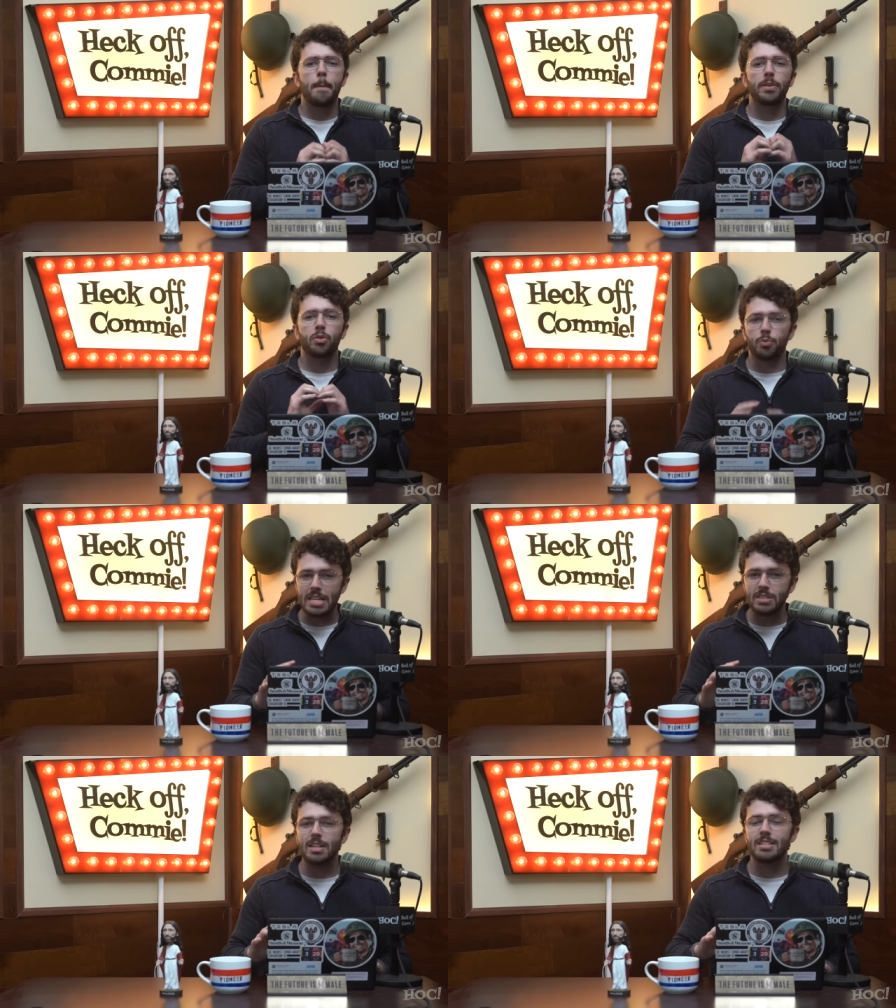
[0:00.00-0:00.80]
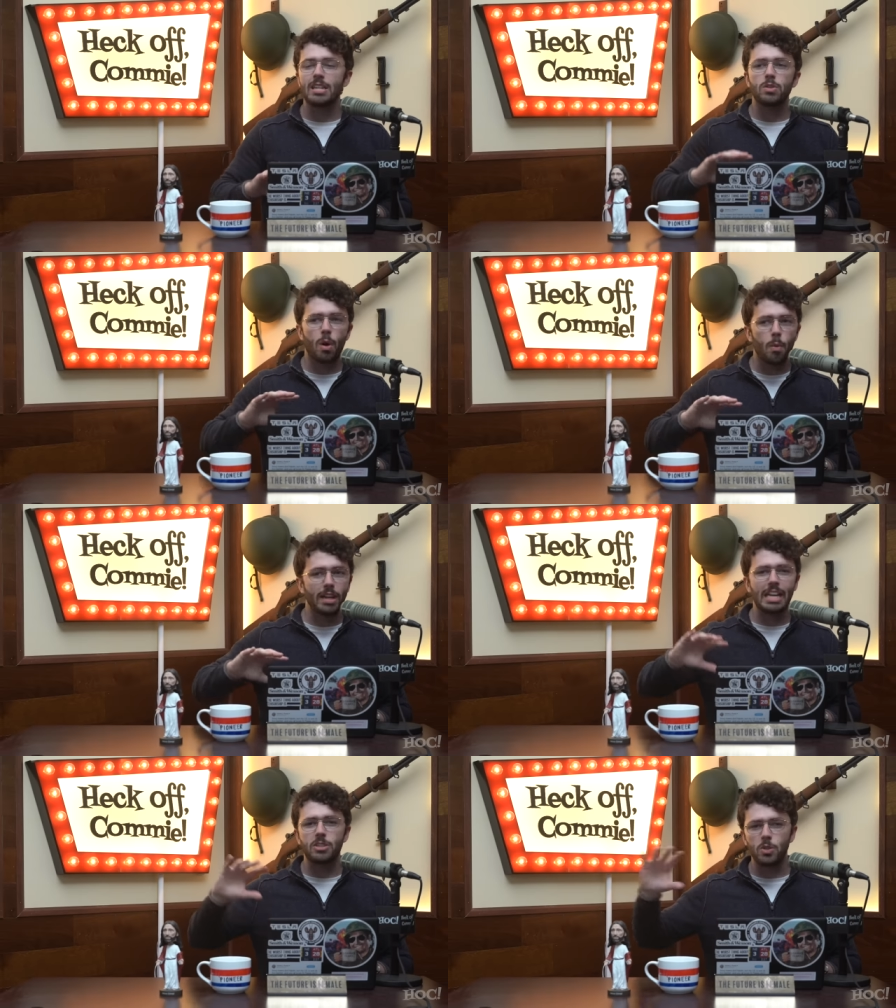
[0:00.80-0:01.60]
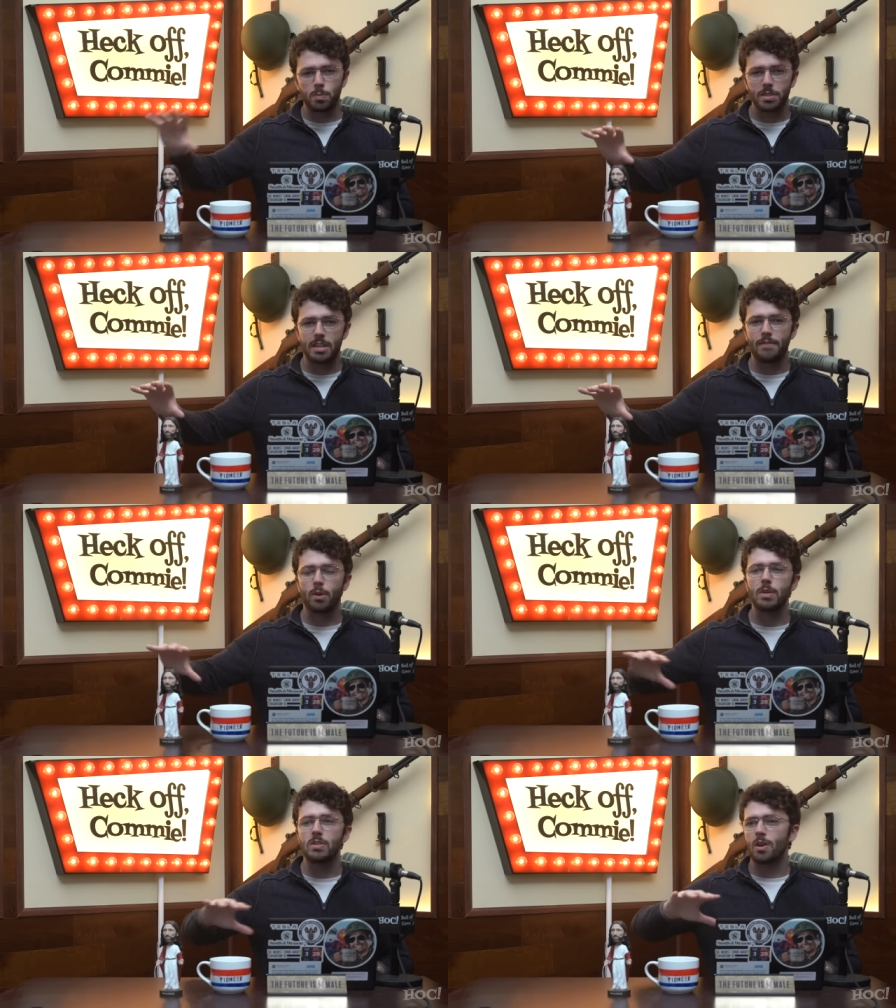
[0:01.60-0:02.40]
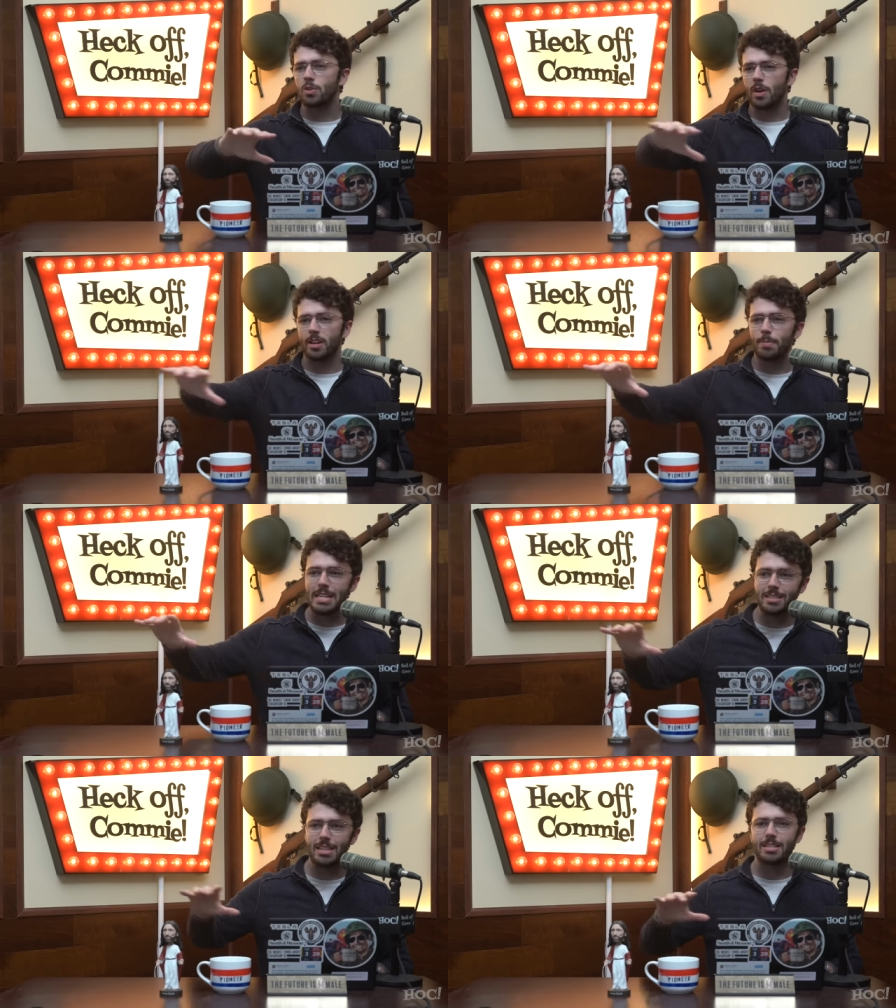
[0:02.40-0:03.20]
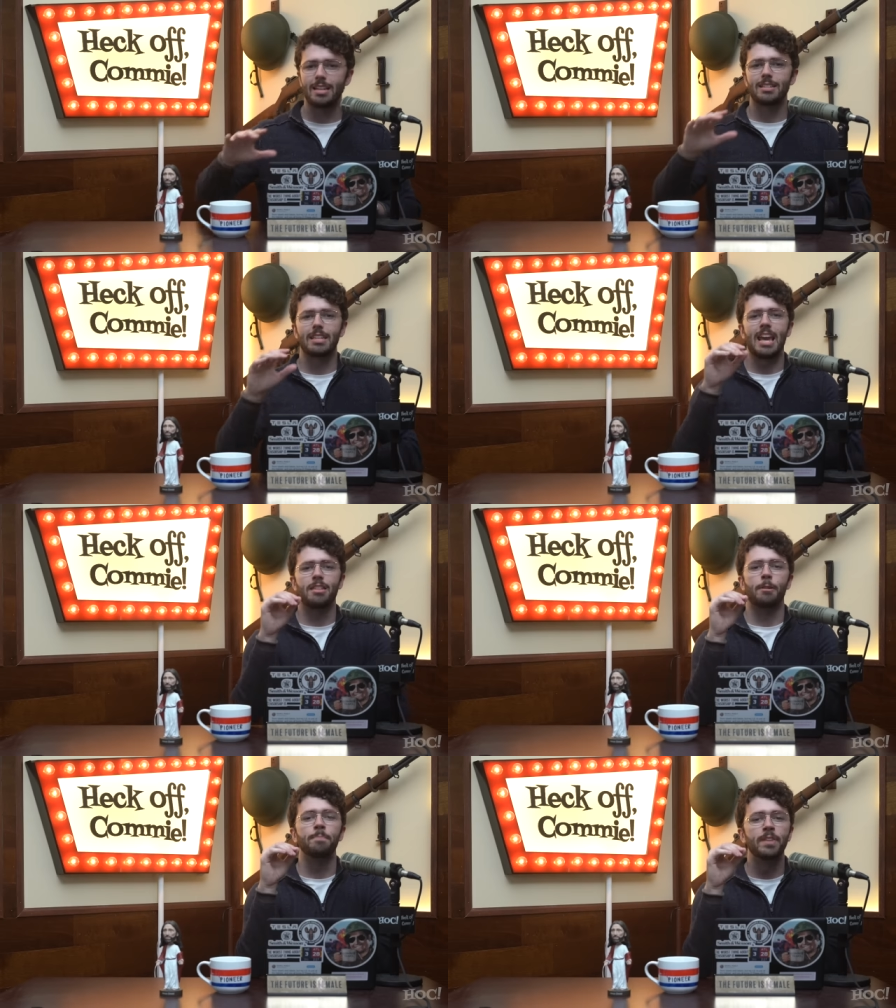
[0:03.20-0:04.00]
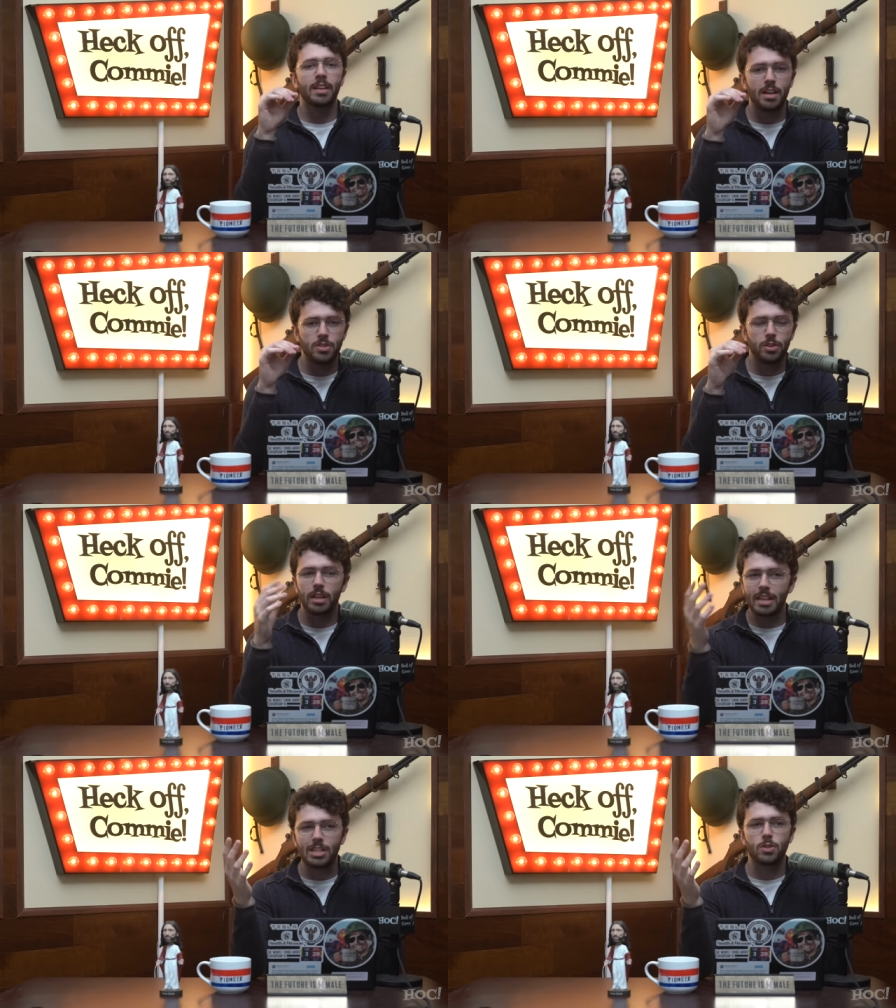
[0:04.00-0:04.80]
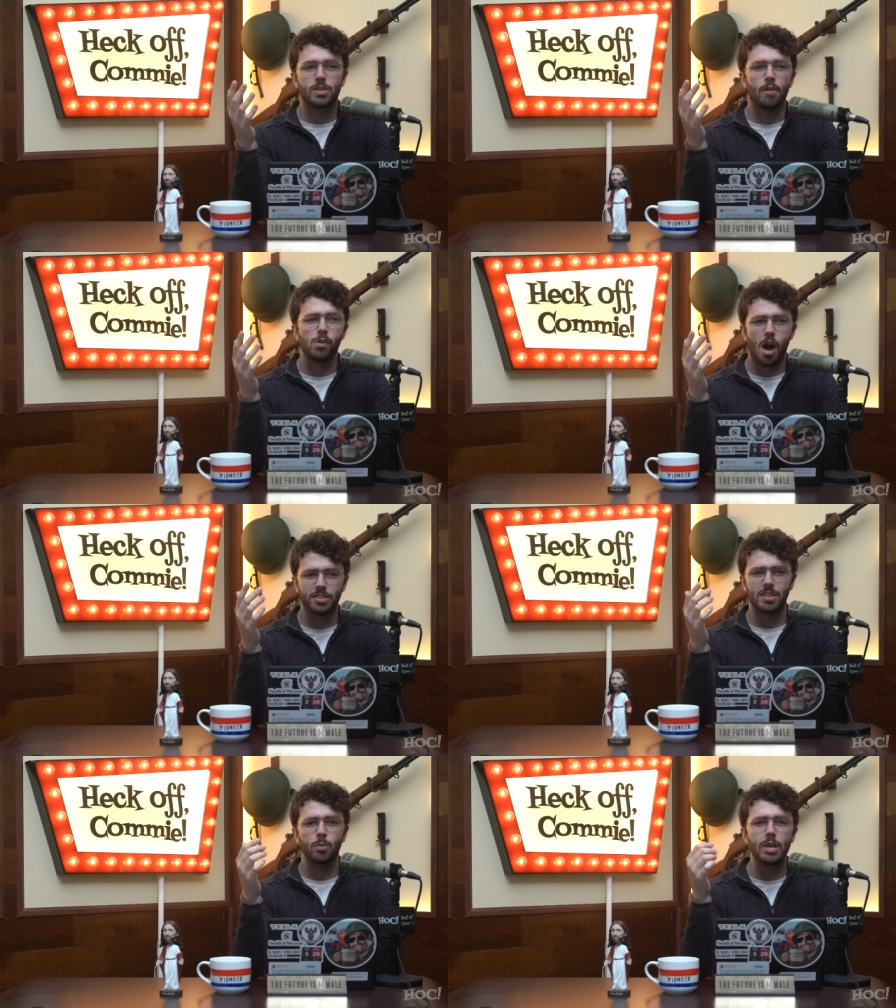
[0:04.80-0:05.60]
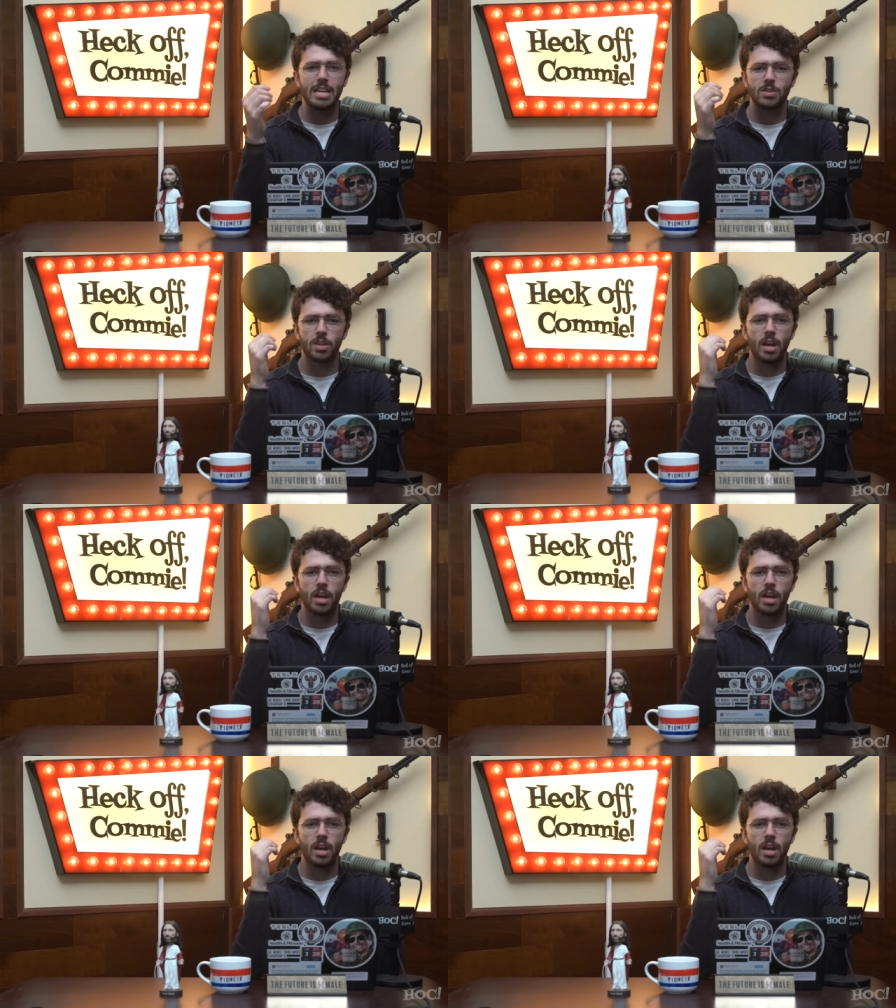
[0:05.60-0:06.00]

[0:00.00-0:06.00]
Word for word: But the reason is that you don't want want to get too specific when you start trying to piece these things together because you're going to get yourself lost in the weeds.